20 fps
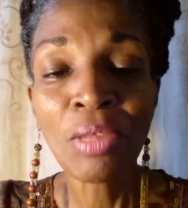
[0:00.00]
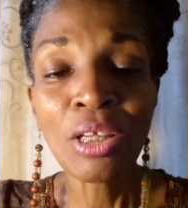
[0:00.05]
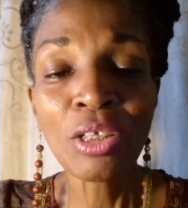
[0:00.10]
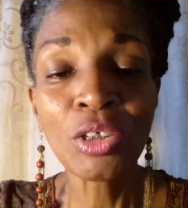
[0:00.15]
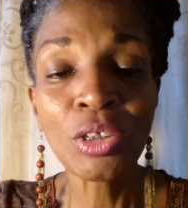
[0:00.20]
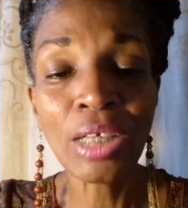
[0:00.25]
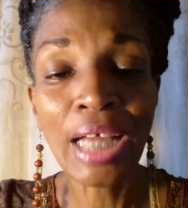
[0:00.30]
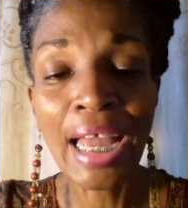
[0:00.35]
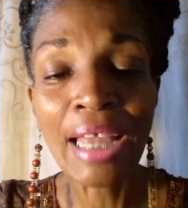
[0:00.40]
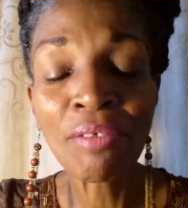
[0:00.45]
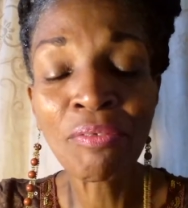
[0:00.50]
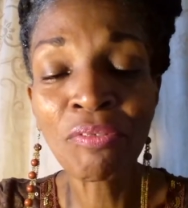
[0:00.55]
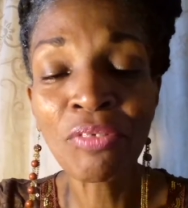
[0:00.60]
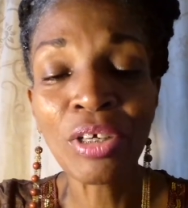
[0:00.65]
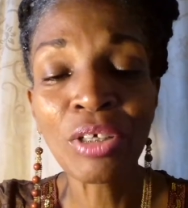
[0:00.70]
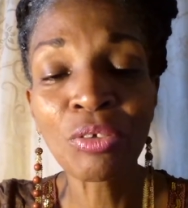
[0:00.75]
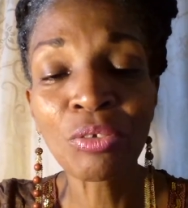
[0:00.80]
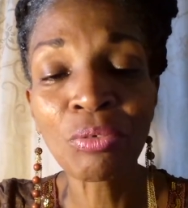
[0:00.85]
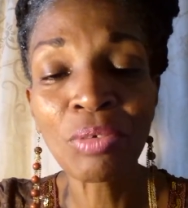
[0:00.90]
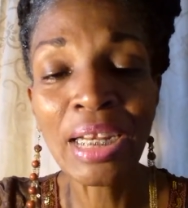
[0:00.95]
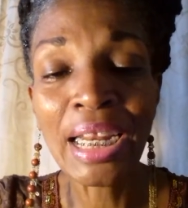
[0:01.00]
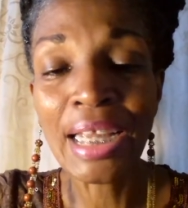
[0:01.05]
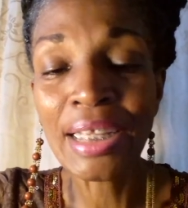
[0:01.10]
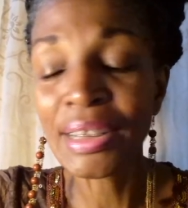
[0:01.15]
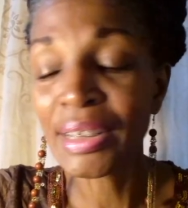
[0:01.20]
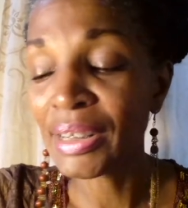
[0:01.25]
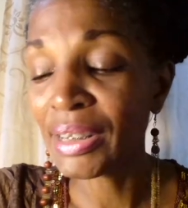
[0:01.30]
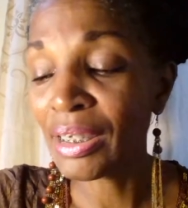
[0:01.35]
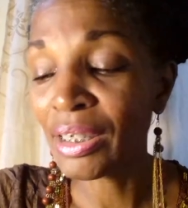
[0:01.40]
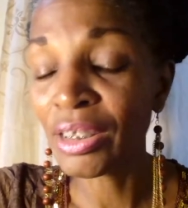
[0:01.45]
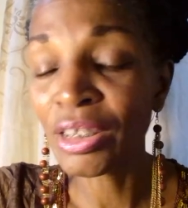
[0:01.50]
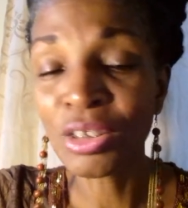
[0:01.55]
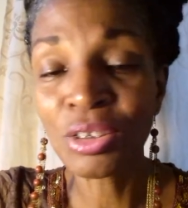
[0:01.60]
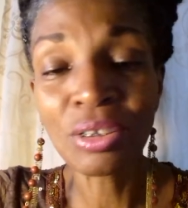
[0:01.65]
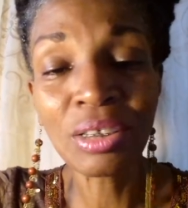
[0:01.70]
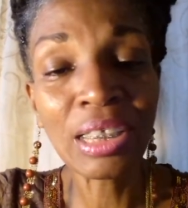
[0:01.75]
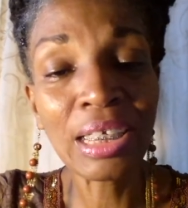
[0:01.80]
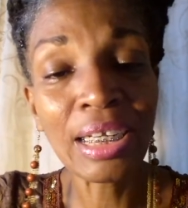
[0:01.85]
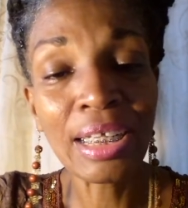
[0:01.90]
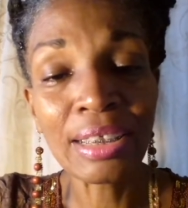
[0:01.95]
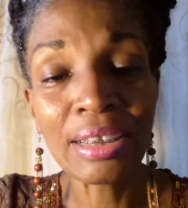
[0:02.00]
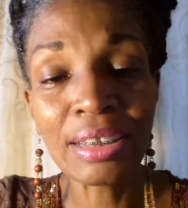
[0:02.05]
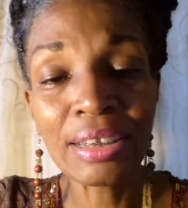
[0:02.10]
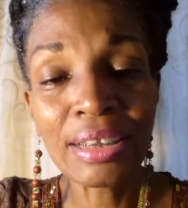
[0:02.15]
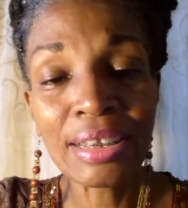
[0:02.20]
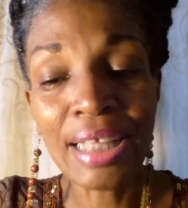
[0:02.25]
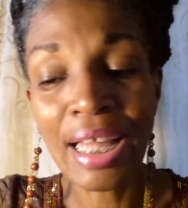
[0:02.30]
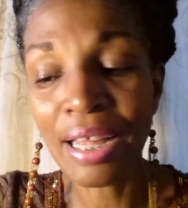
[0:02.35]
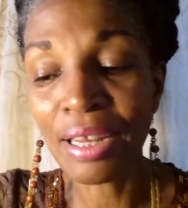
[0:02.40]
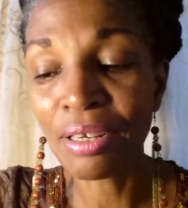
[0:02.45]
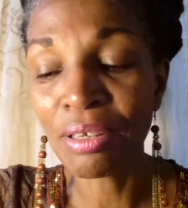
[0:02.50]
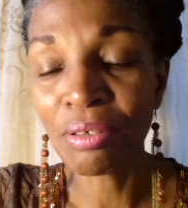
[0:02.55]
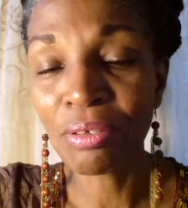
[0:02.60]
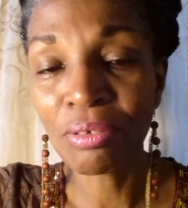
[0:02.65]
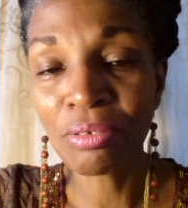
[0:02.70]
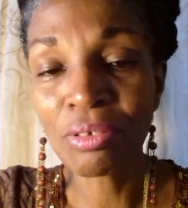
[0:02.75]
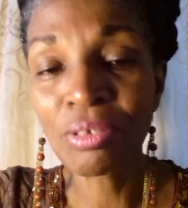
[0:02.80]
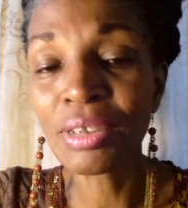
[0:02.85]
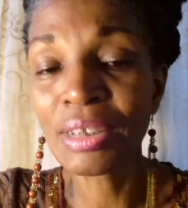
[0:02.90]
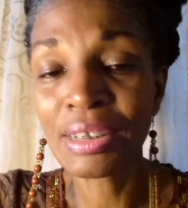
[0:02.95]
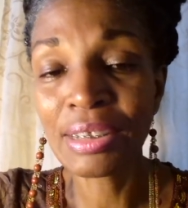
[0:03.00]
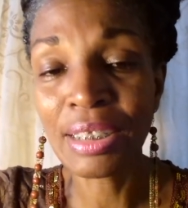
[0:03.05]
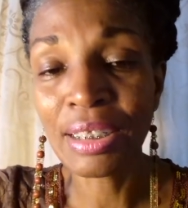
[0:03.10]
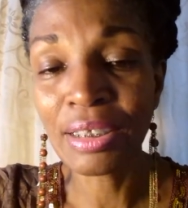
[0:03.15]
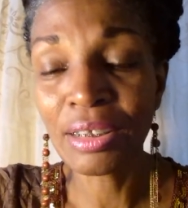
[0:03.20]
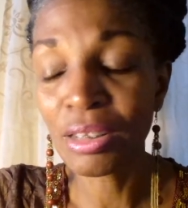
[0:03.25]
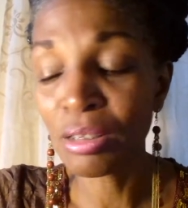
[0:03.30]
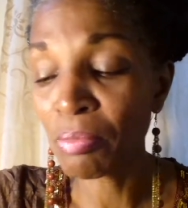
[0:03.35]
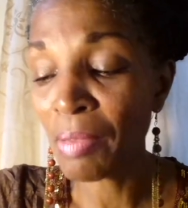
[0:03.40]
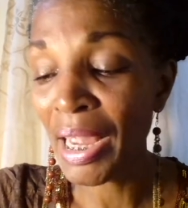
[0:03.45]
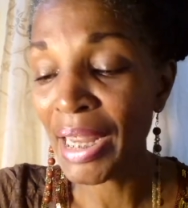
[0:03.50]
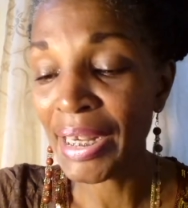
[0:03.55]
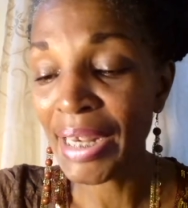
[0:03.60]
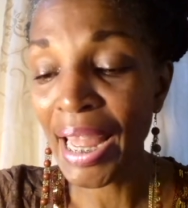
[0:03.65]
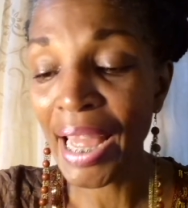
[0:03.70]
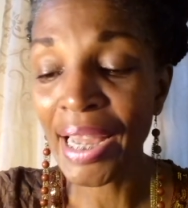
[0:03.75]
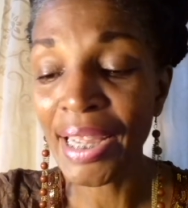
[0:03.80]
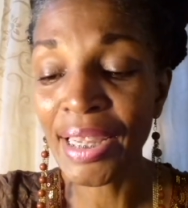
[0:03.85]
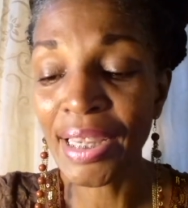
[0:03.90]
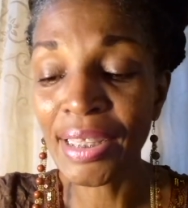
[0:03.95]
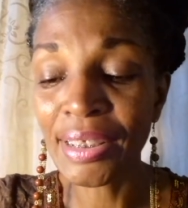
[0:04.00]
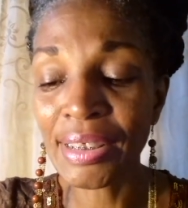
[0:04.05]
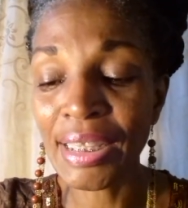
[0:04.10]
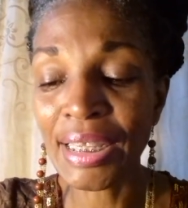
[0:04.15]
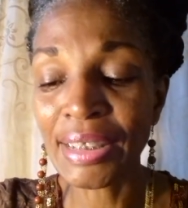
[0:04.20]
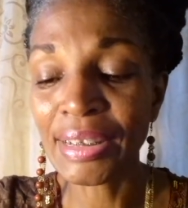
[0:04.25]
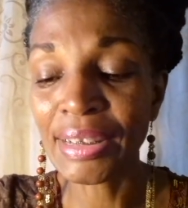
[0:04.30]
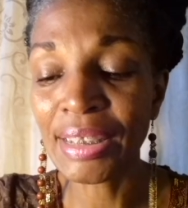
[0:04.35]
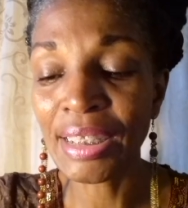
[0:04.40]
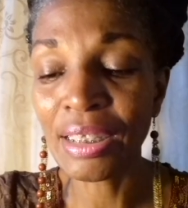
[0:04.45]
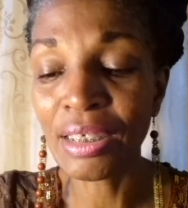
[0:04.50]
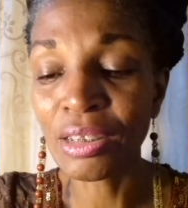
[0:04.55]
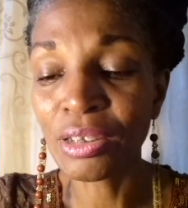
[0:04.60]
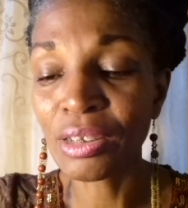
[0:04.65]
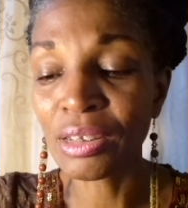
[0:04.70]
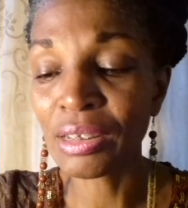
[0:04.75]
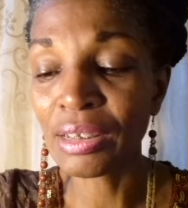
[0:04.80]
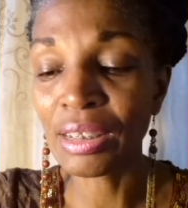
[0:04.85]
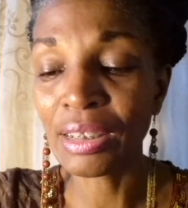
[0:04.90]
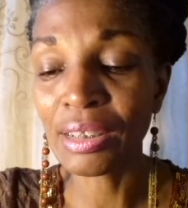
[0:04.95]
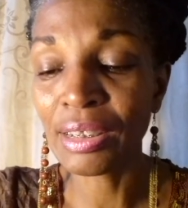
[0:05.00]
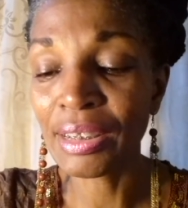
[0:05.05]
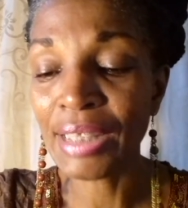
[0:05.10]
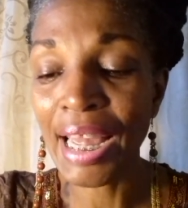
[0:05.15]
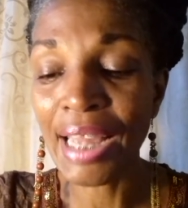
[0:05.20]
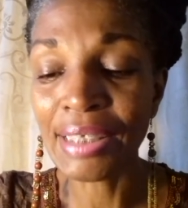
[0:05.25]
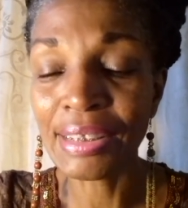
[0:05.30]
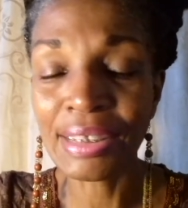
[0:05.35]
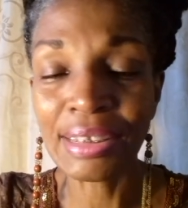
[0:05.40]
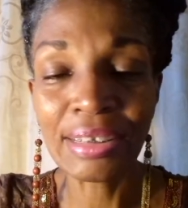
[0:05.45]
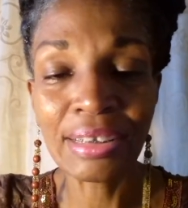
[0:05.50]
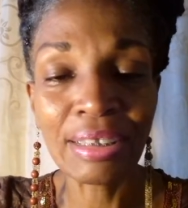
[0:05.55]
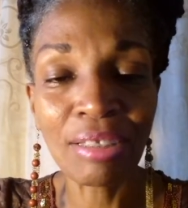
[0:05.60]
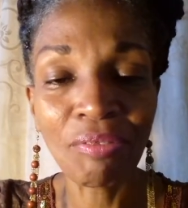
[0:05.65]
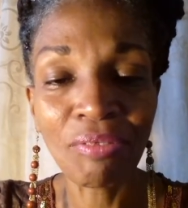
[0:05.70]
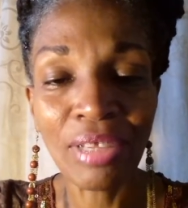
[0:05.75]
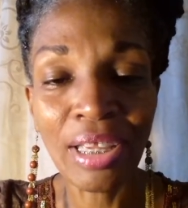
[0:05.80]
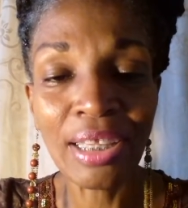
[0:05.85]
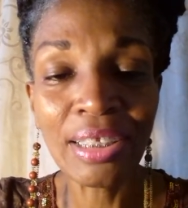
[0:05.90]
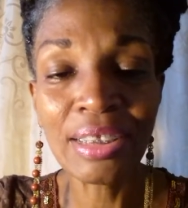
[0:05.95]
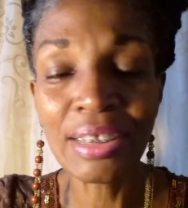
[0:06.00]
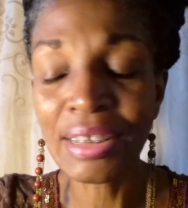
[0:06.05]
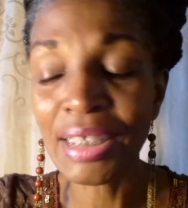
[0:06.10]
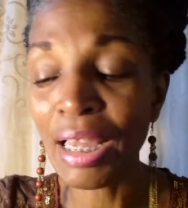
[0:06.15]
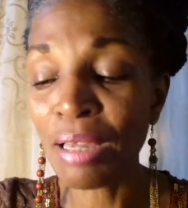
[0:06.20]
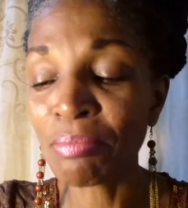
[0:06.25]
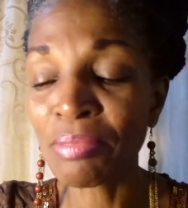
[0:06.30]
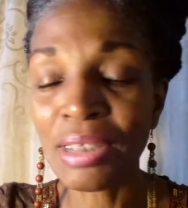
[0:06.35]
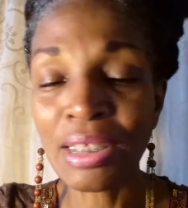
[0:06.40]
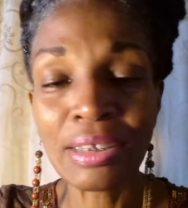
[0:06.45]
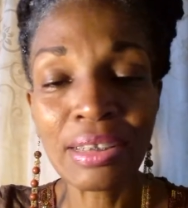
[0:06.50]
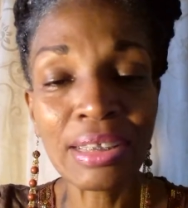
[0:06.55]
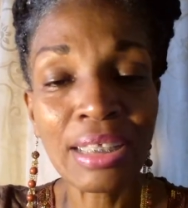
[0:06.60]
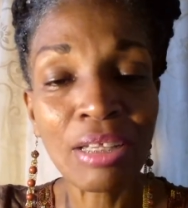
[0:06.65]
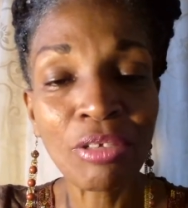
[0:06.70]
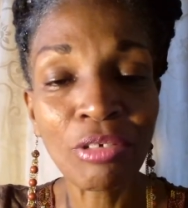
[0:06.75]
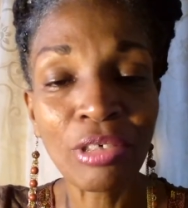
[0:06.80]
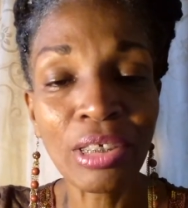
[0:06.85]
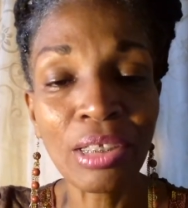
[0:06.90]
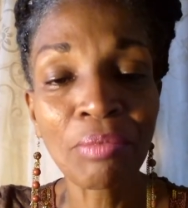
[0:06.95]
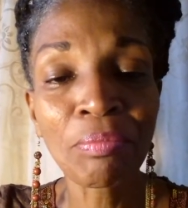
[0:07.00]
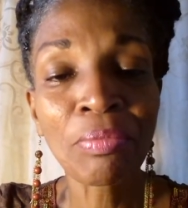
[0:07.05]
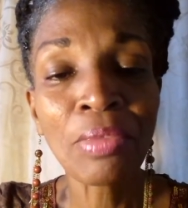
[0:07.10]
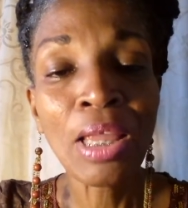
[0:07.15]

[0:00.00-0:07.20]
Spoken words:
So I found when I started to cleanse that, to change my diet, I started to take the digestive enzymes, etc.